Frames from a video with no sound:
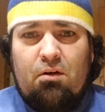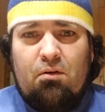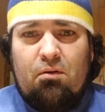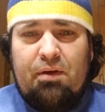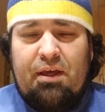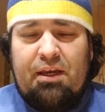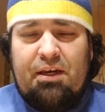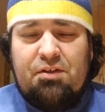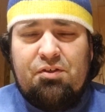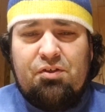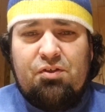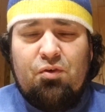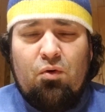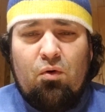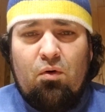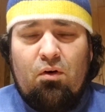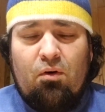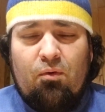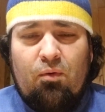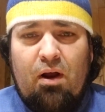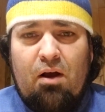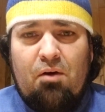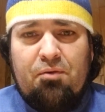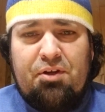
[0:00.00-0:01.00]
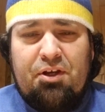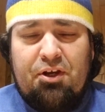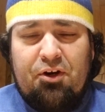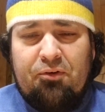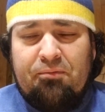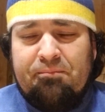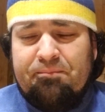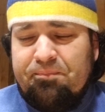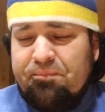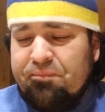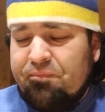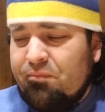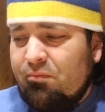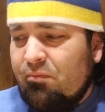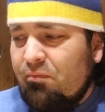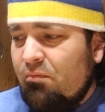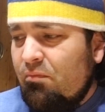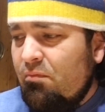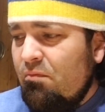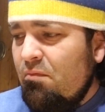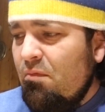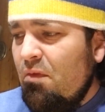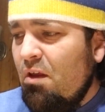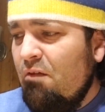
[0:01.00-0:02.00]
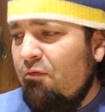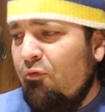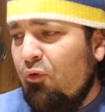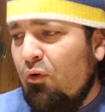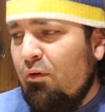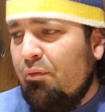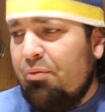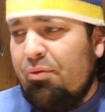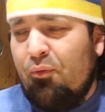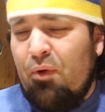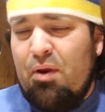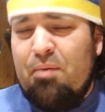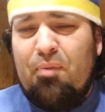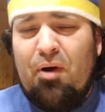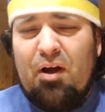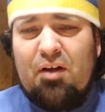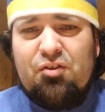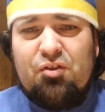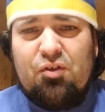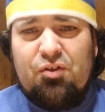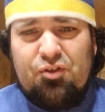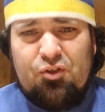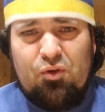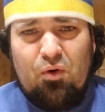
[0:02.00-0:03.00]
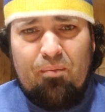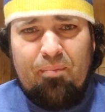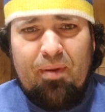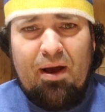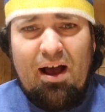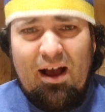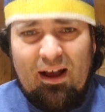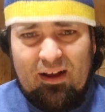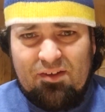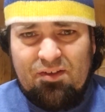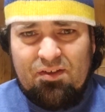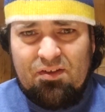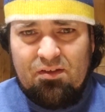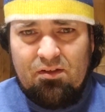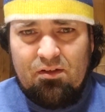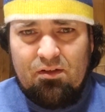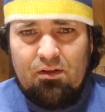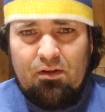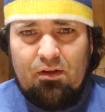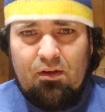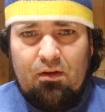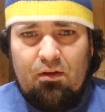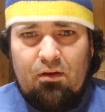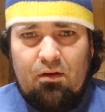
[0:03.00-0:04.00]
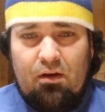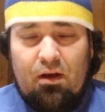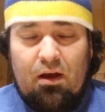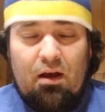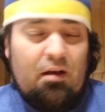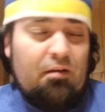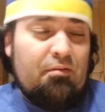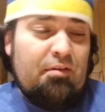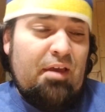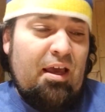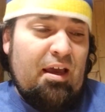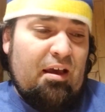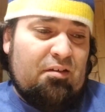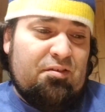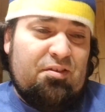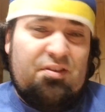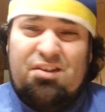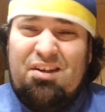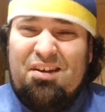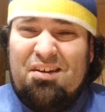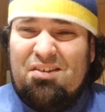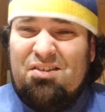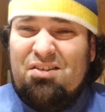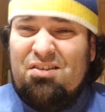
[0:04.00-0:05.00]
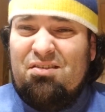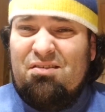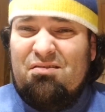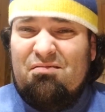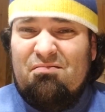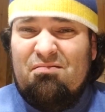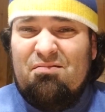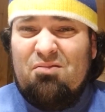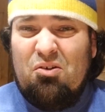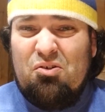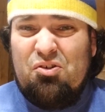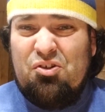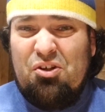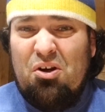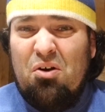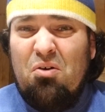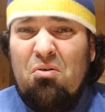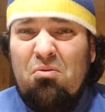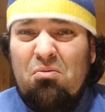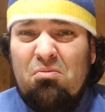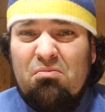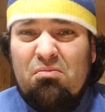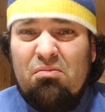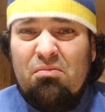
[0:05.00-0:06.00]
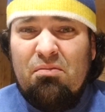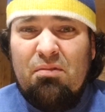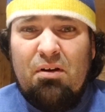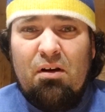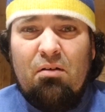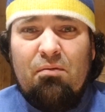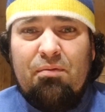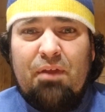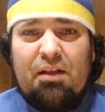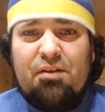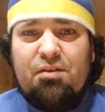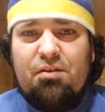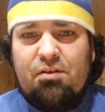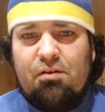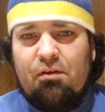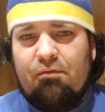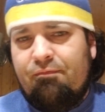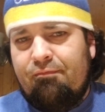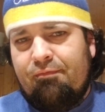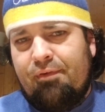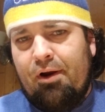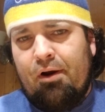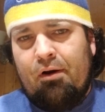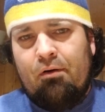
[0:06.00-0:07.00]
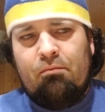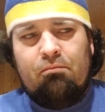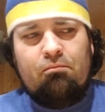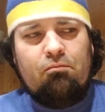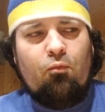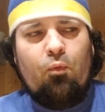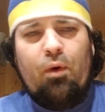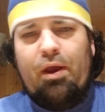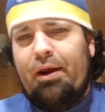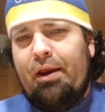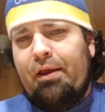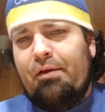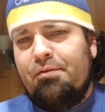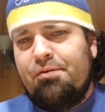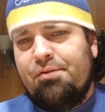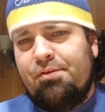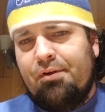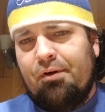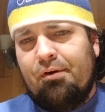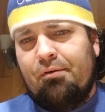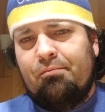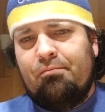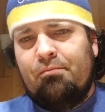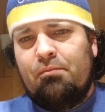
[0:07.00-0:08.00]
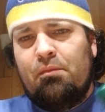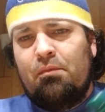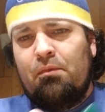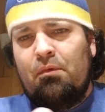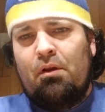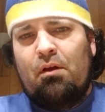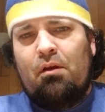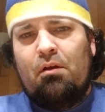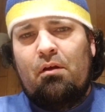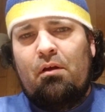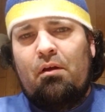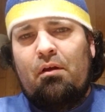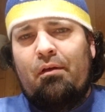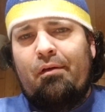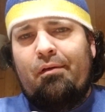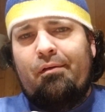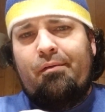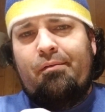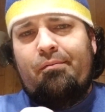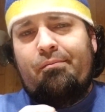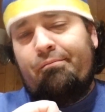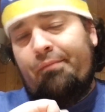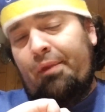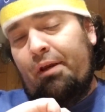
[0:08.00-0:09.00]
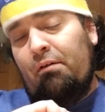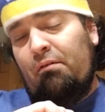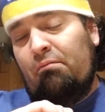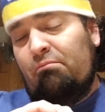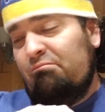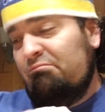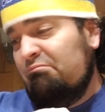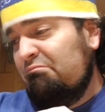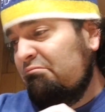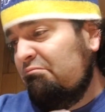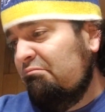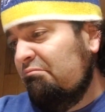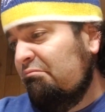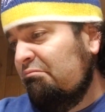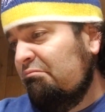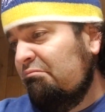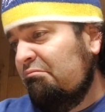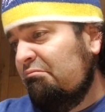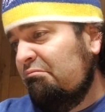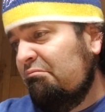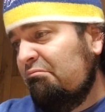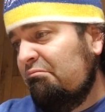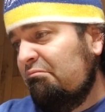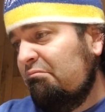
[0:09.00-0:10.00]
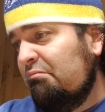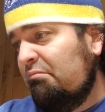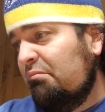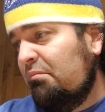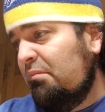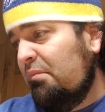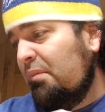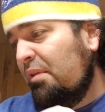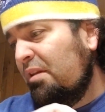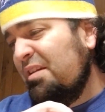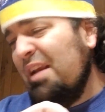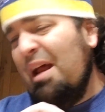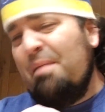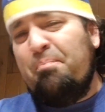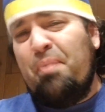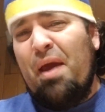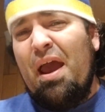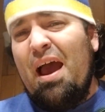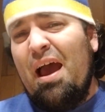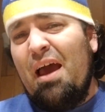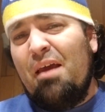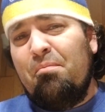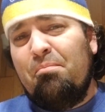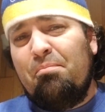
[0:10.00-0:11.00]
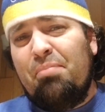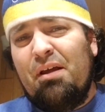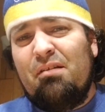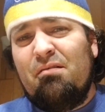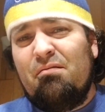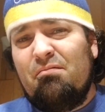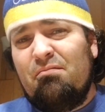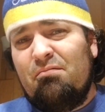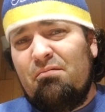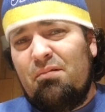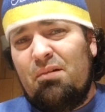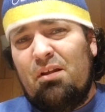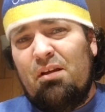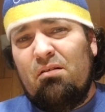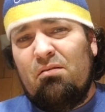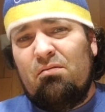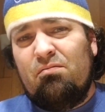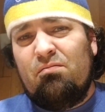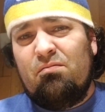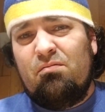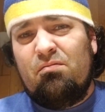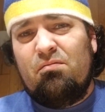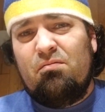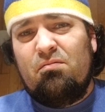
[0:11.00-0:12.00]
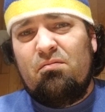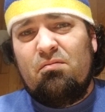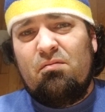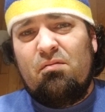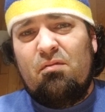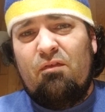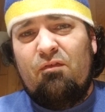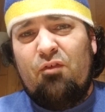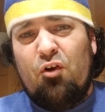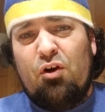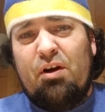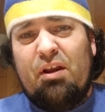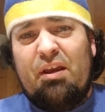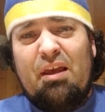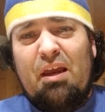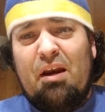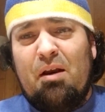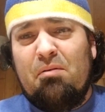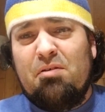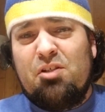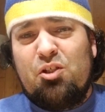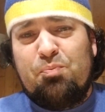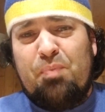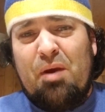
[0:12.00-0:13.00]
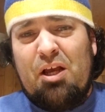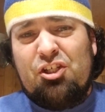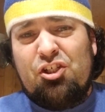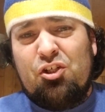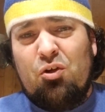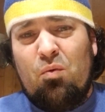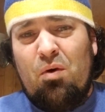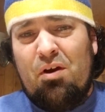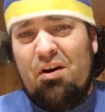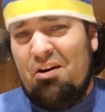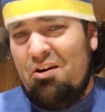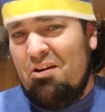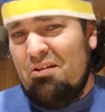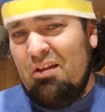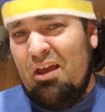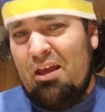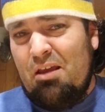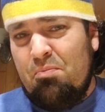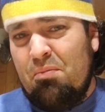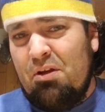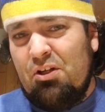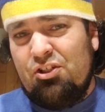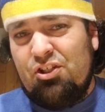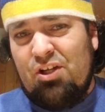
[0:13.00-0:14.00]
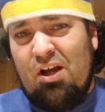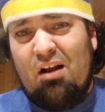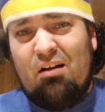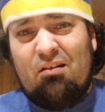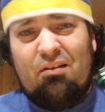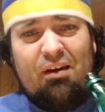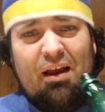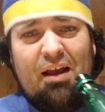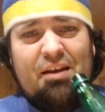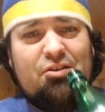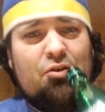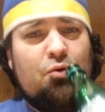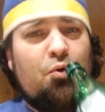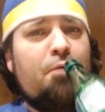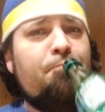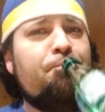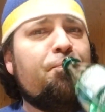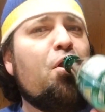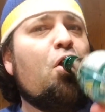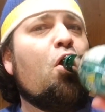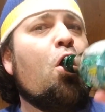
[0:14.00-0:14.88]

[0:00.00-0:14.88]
any store around here for $3 or so a box. 6 or so. That's a fair rating. So, it's not bad, but, if you're going to get a special one and you like mint chocolate, I'd do it.